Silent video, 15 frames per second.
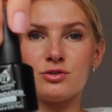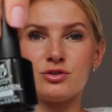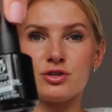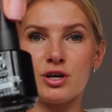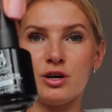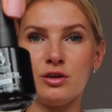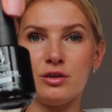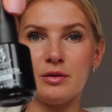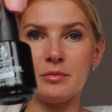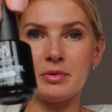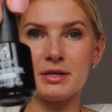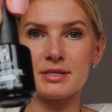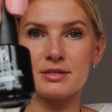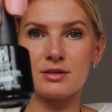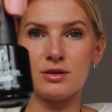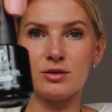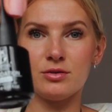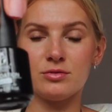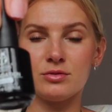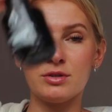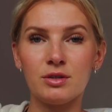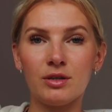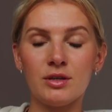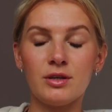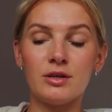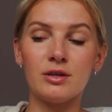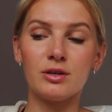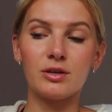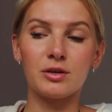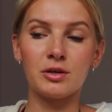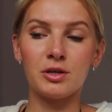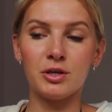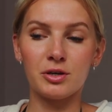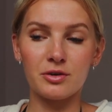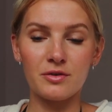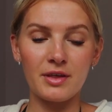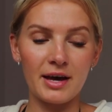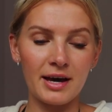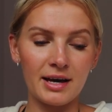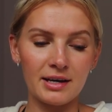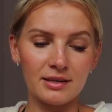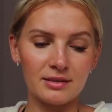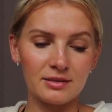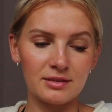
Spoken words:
gel base coat, cure that,